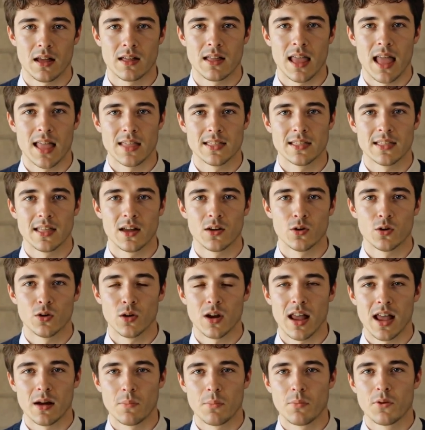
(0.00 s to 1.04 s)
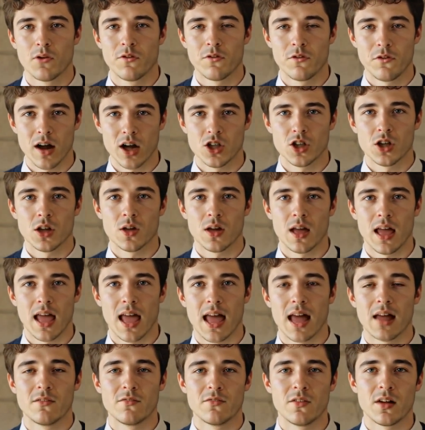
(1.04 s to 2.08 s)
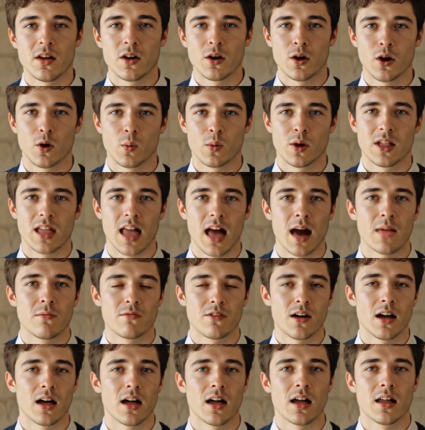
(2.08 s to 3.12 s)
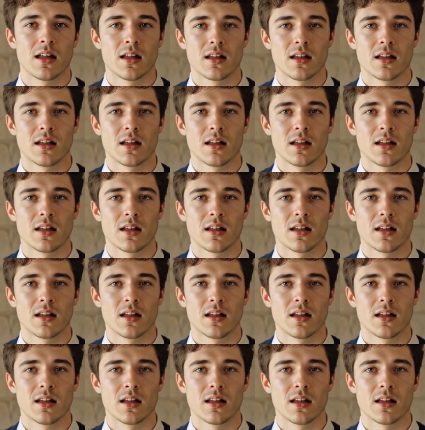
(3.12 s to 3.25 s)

That's how you create a professional AI video with Humva.